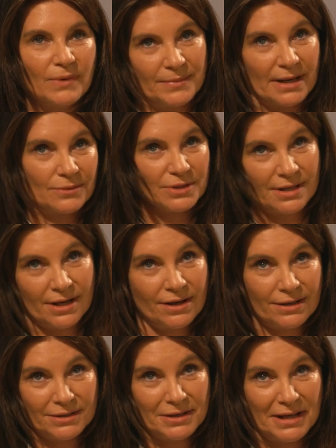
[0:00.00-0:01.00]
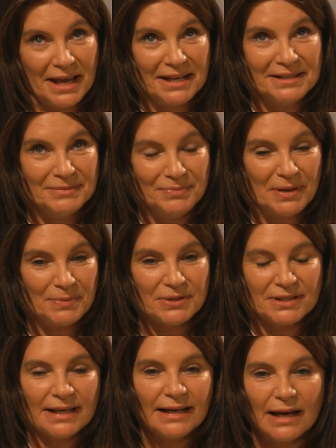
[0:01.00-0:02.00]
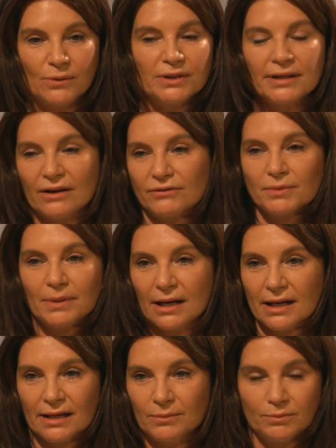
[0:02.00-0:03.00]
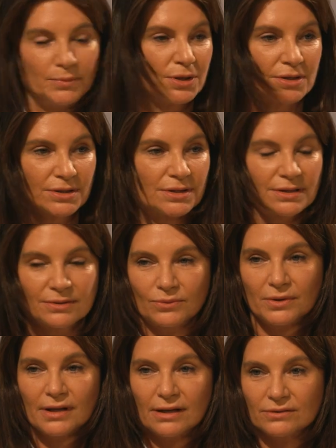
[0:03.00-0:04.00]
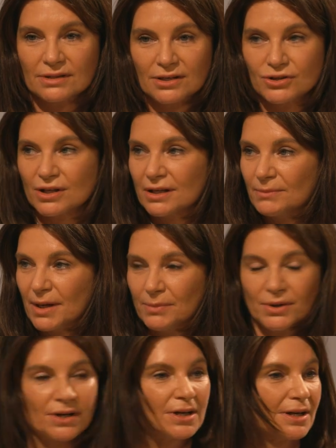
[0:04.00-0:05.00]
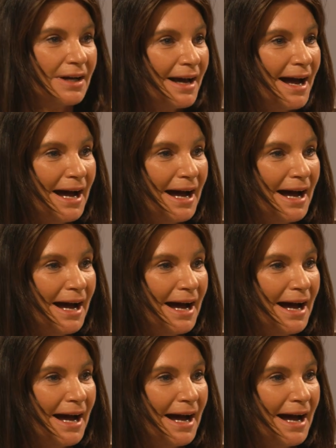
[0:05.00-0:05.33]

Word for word: I mean, I was there and people said, I will never buy books without touching my book.